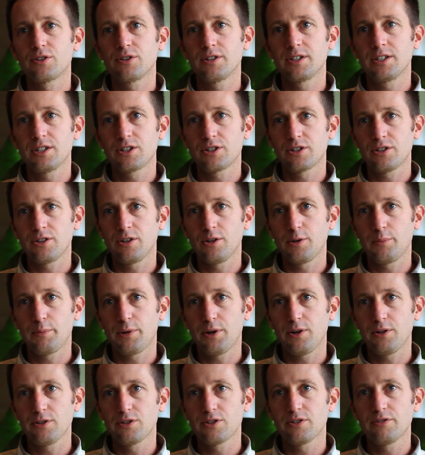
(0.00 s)
traditional
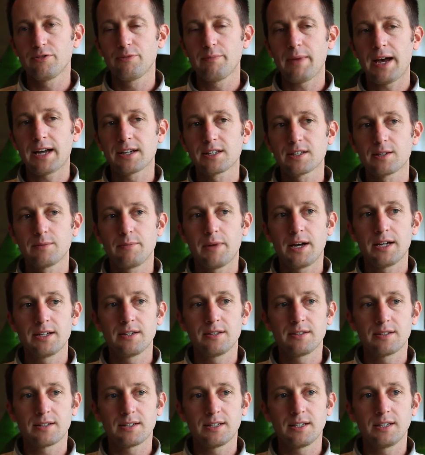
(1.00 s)
approach of
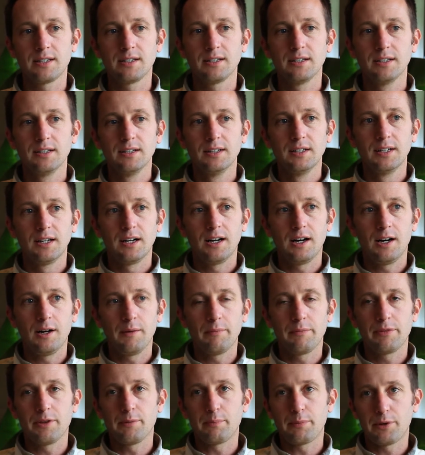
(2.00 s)
maximizing
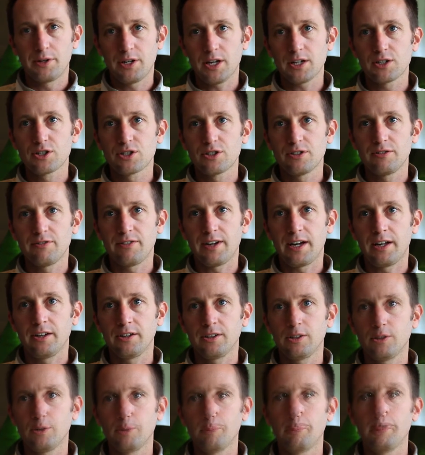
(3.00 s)
um, the production
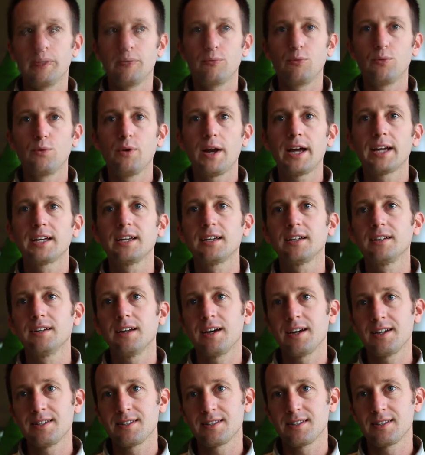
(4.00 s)
value, but
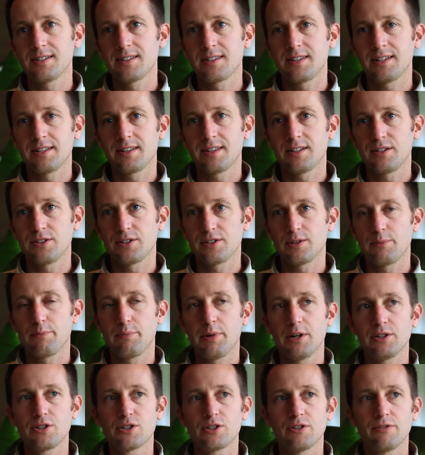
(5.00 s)
recognizes that there's a
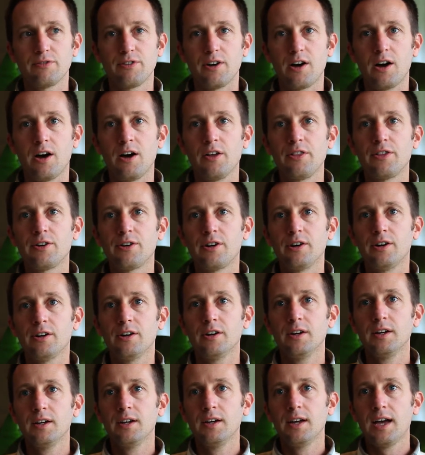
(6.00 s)
bunch of other
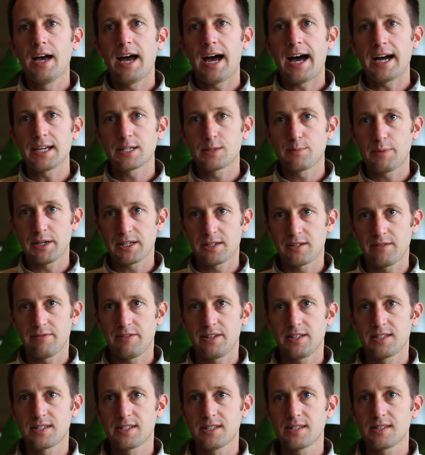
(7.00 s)
aspects of
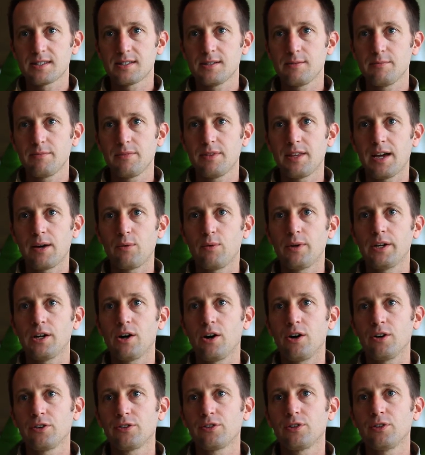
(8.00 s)
the system that we
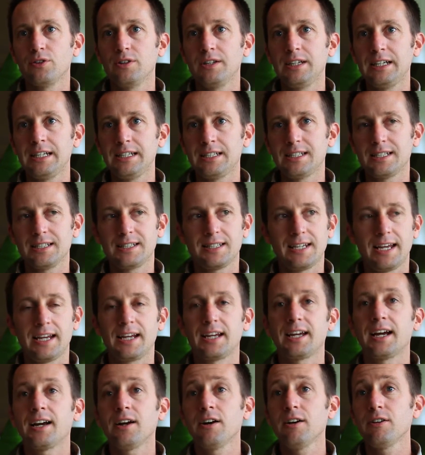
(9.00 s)
also need to
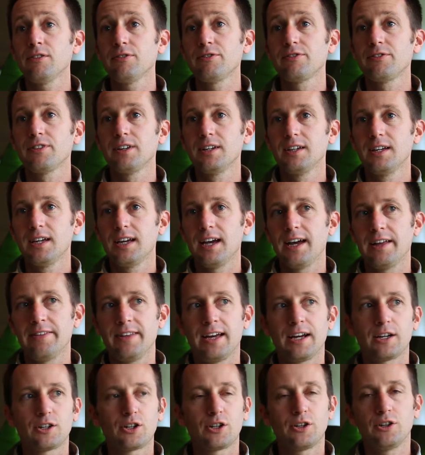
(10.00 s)
take care of, and
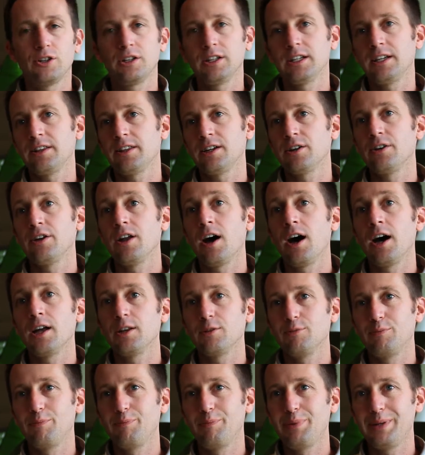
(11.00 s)
that currently they're not
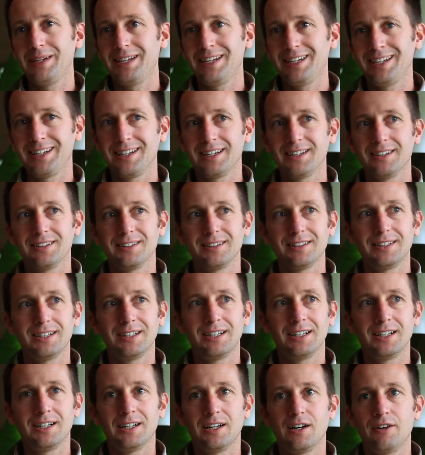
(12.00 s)
being
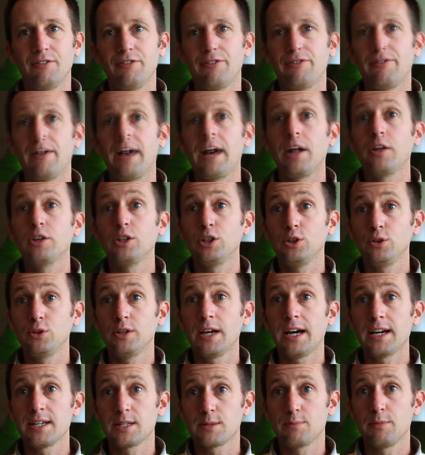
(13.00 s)
uh, valued
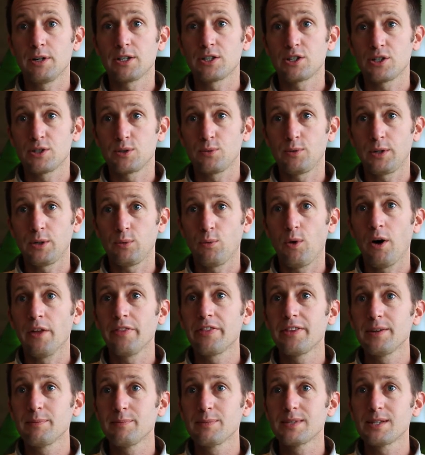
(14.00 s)
as much as we
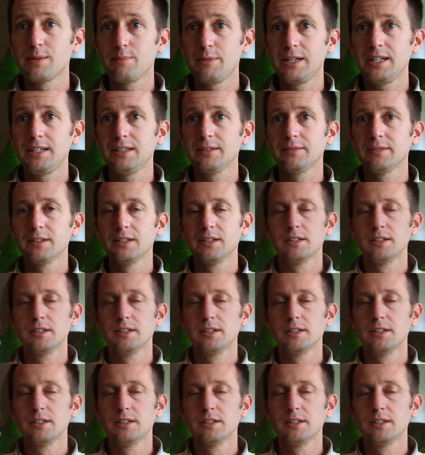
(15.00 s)
want them to be.